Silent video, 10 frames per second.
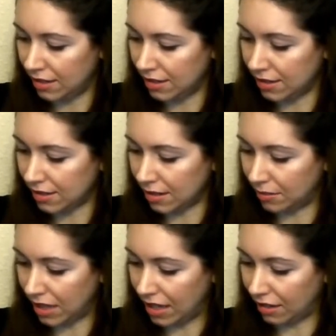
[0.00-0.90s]

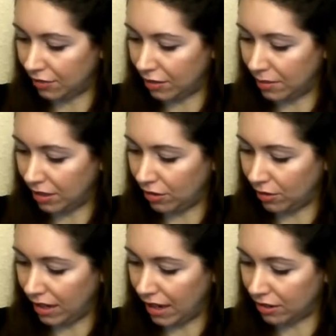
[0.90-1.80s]
some length from it
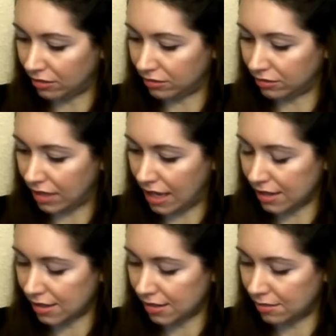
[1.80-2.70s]
growing out
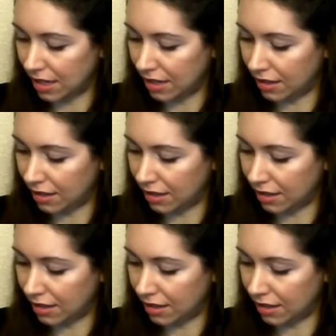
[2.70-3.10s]
last month,